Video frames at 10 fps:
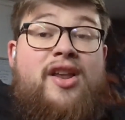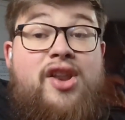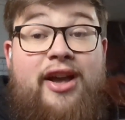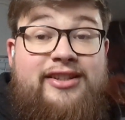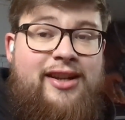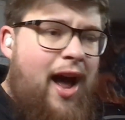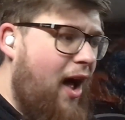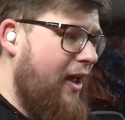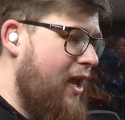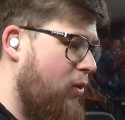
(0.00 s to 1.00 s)
nice and
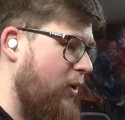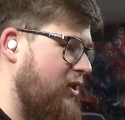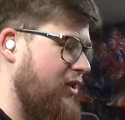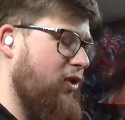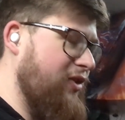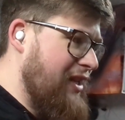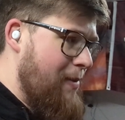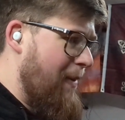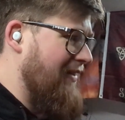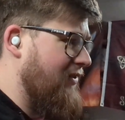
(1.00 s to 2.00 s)
high, which is obviously
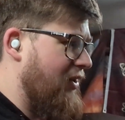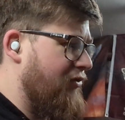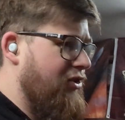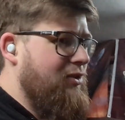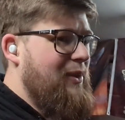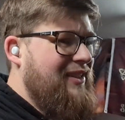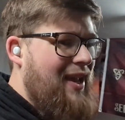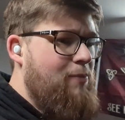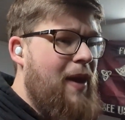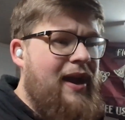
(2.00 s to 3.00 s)
a massive difference with the
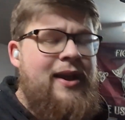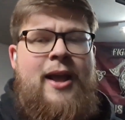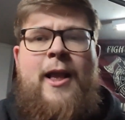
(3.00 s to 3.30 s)
sandbag.